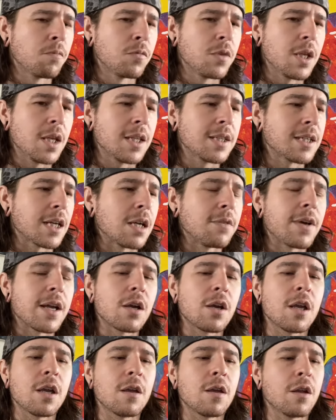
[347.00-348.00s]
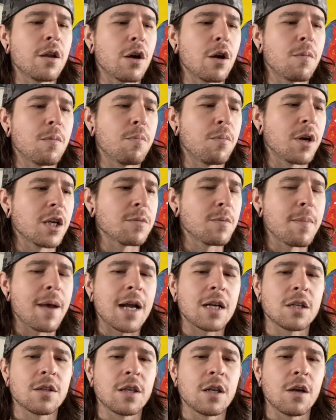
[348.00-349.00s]
It's kind of like, it brings me
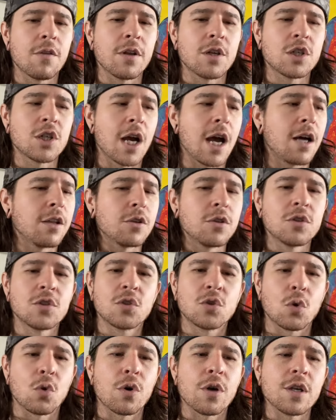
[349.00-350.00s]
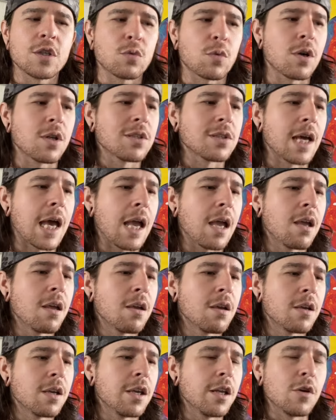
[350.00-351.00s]
back to the childhood stories where it's like,
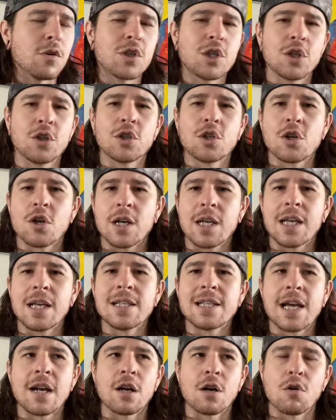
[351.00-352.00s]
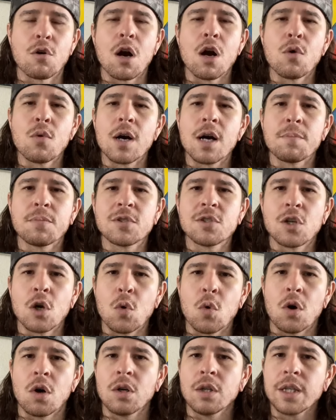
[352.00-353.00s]
children or kids had to grow up so
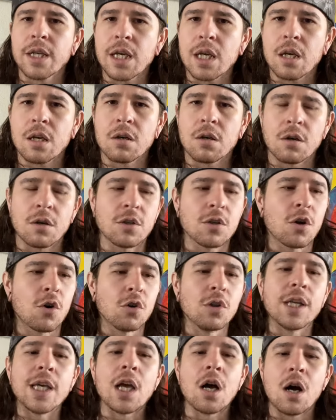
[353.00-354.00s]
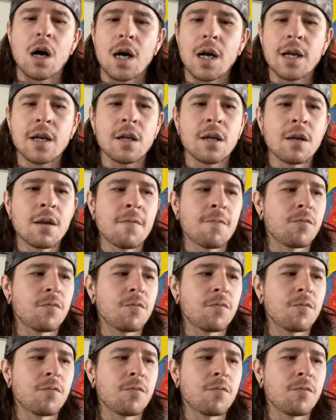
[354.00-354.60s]
early or early on.